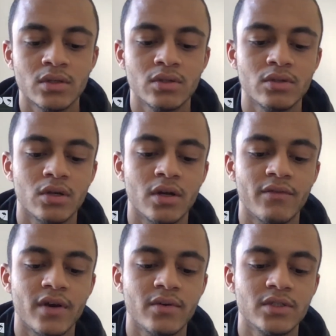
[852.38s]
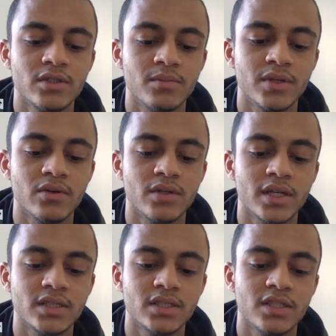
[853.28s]
So if I was to build a
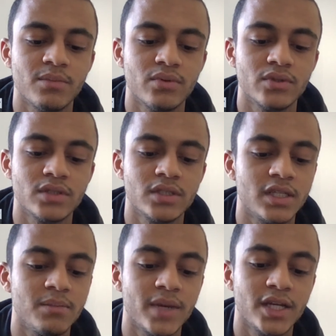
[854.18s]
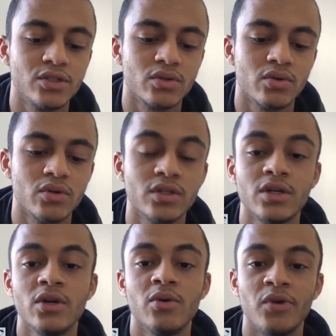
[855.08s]
simple C major chord,
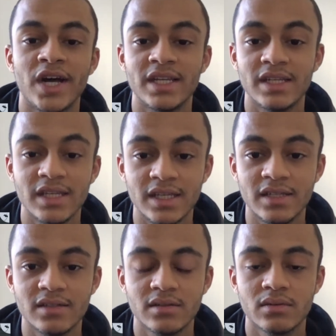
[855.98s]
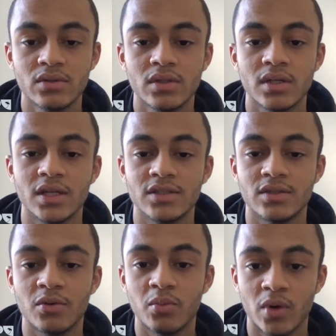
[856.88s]
what I need is the
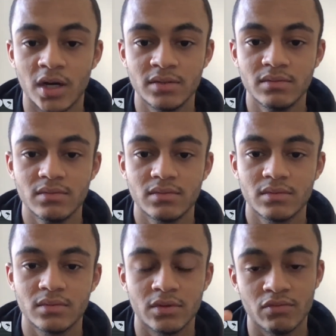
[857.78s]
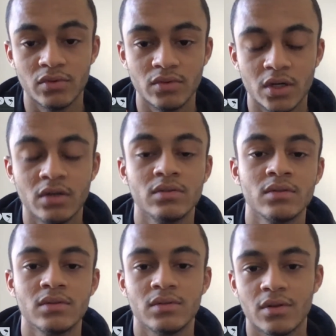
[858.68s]
1, the root note,
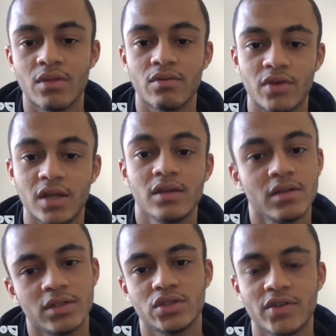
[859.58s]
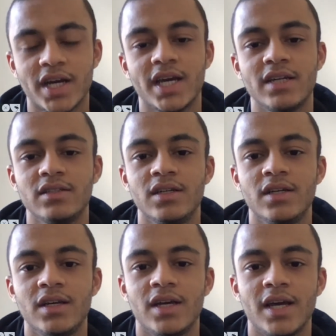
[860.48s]
the 3, a triad,
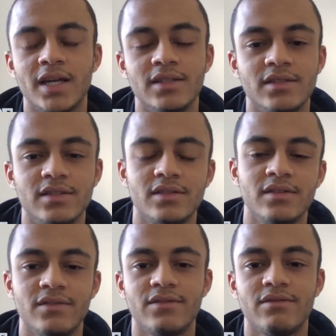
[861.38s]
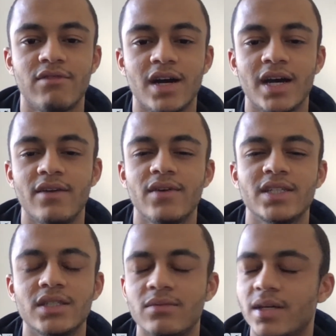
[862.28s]
and the 5.
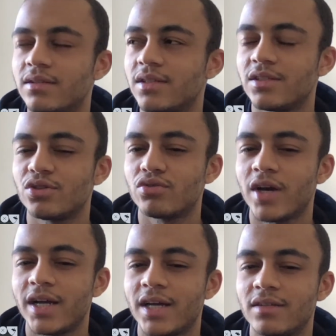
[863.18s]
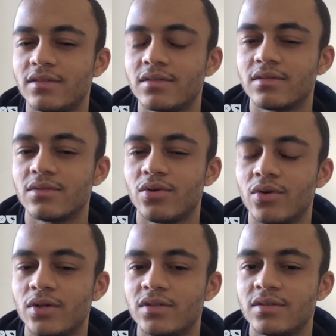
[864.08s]
Actually, wait, it's a triad chord.